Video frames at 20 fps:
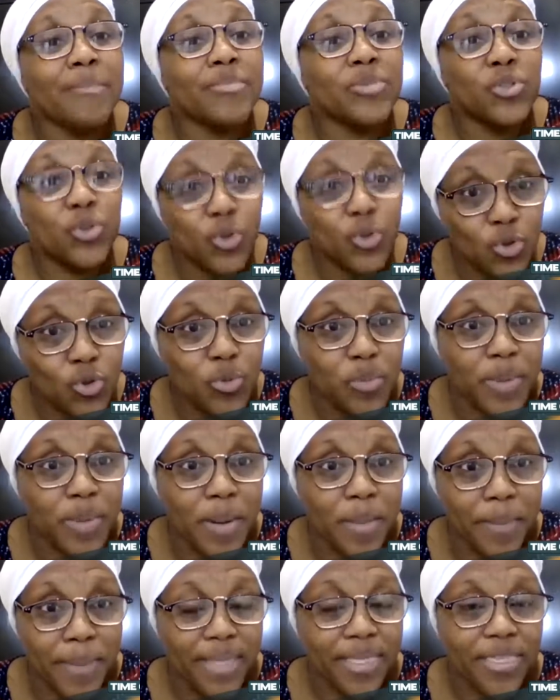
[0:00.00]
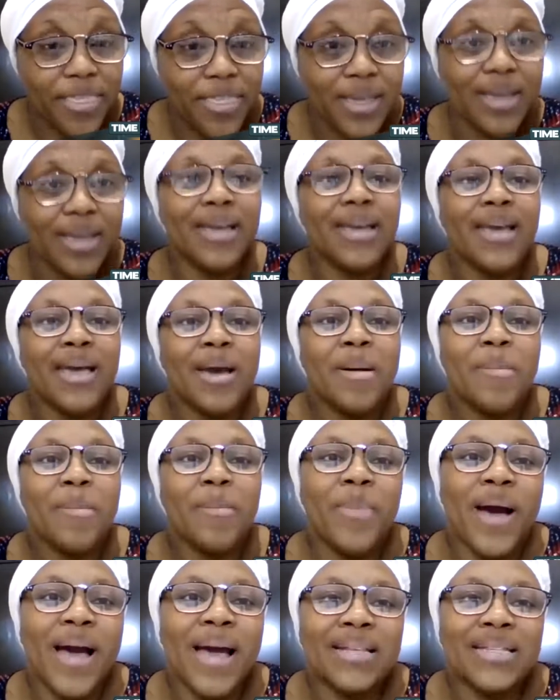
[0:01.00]
Sotho by birth,
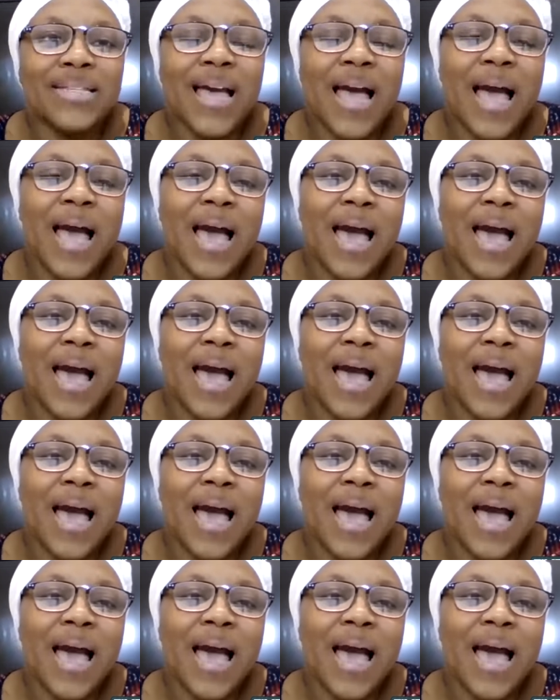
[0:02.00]
but